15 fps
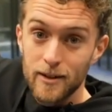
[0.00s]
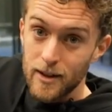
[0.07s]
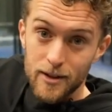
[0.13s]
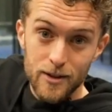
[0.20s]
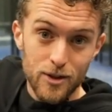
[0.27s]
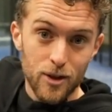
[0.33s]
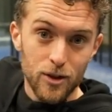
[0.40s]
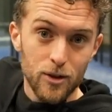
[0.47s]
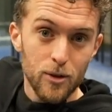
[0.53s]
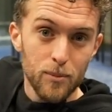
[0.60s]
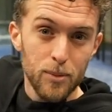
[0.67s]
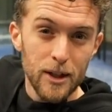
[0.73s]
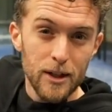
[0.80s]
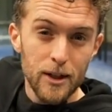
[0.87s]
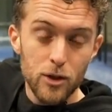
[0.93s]
That's not
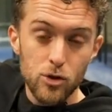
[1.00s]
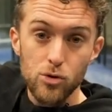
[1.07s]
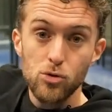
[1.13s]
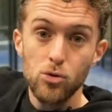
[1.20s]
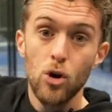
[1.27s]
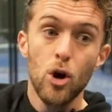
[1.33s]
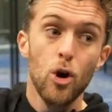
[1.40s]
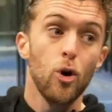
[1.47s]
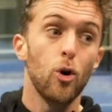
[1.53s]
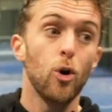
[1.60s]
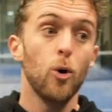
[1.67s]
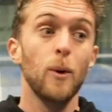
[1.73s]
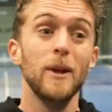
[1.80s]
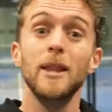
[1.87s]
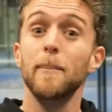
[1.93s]
completely true.
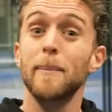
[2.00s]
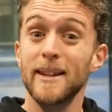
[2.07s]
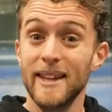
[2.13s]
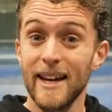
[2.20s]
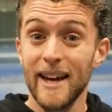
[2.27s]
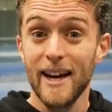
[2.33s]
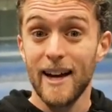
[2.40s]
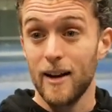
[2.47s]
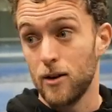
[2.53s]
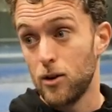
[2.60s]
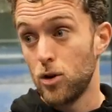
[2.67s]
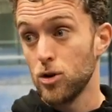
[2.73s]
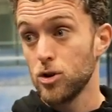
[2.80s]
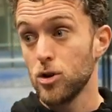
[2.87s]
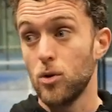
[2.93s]
Or with the bandeja
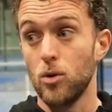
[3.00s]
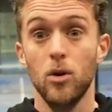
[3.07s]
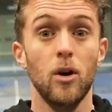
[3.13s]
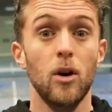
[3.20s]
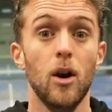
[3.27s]
also